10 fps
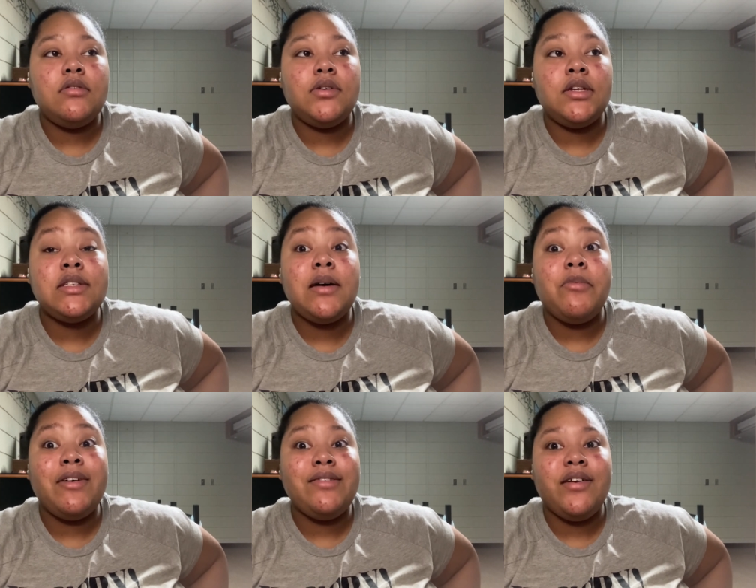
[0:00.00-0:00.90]
at some
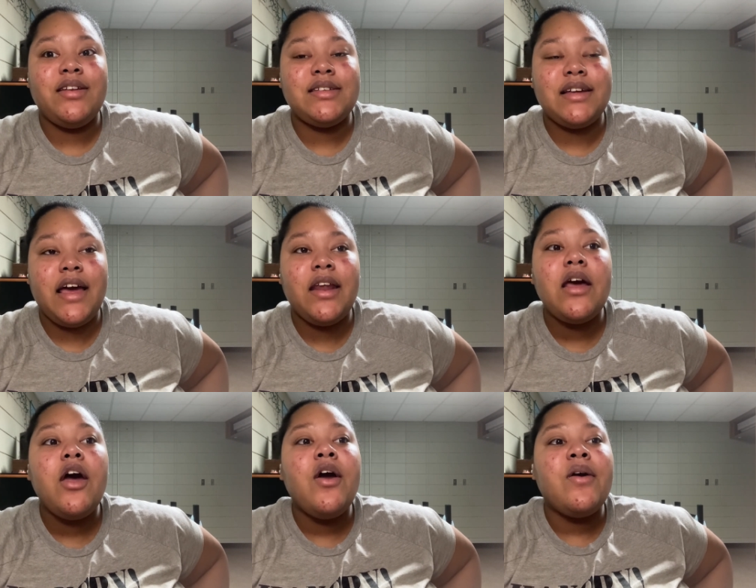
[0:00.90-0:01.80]
point during this night,
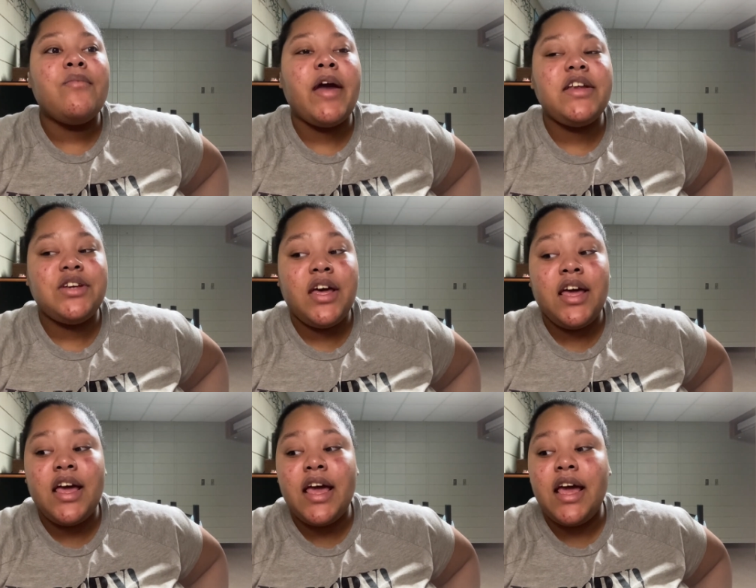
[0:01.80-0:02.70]
Ray
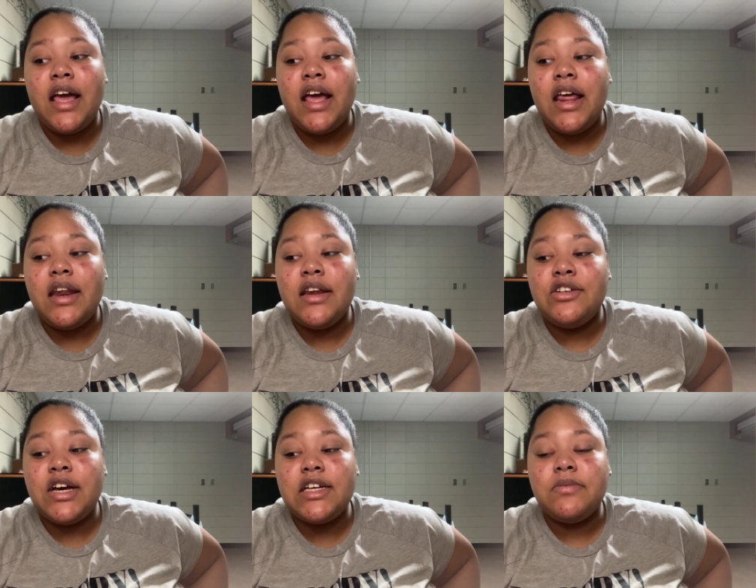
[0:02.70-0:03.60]
J and
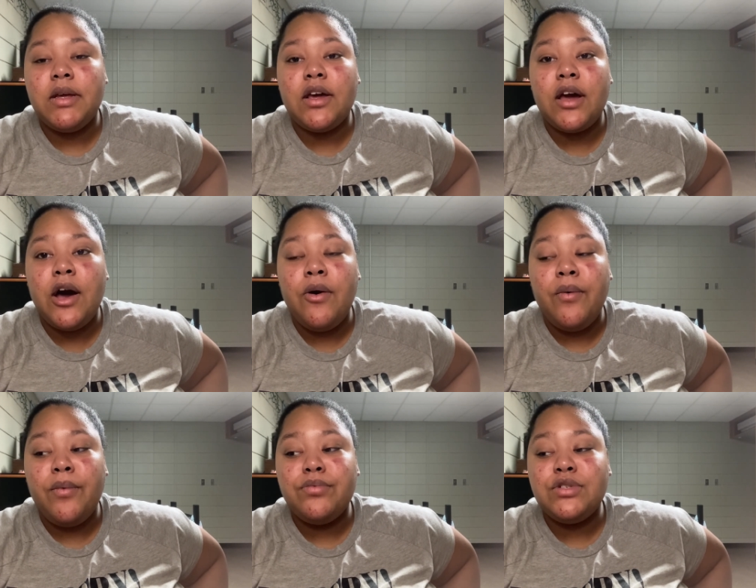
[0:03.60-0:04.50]
Jasmine
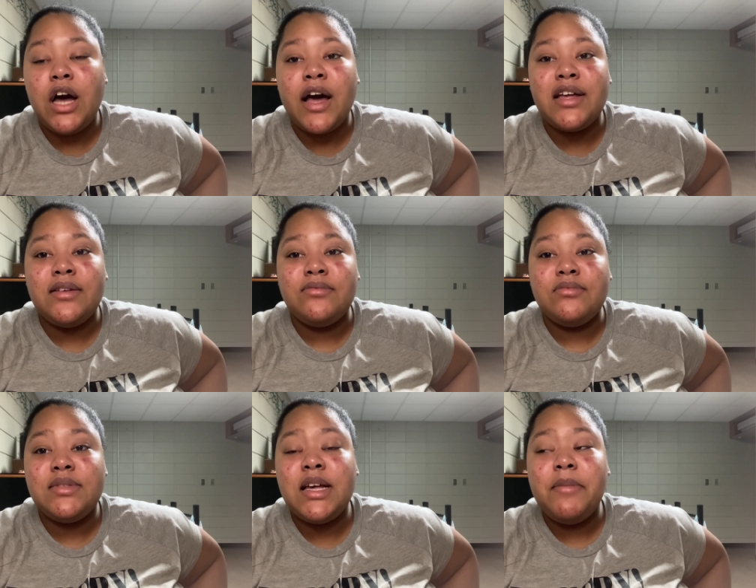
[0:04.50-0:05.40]
go talk
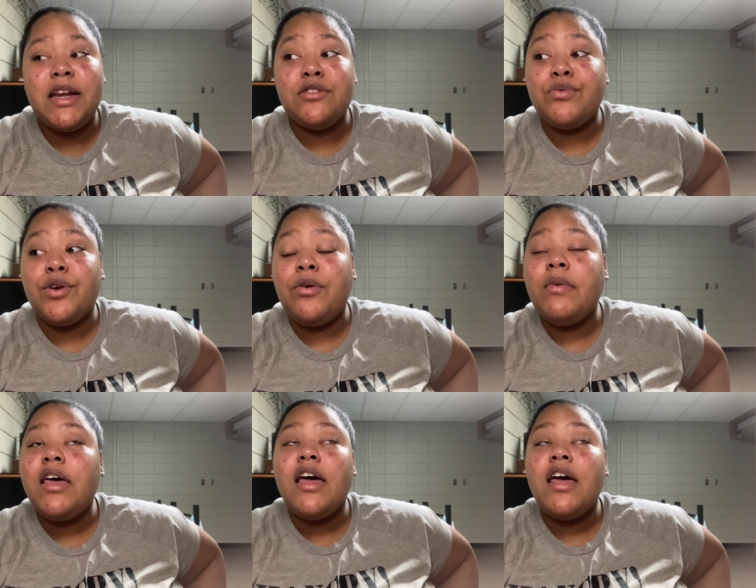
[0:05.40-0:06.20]
in somebody's room,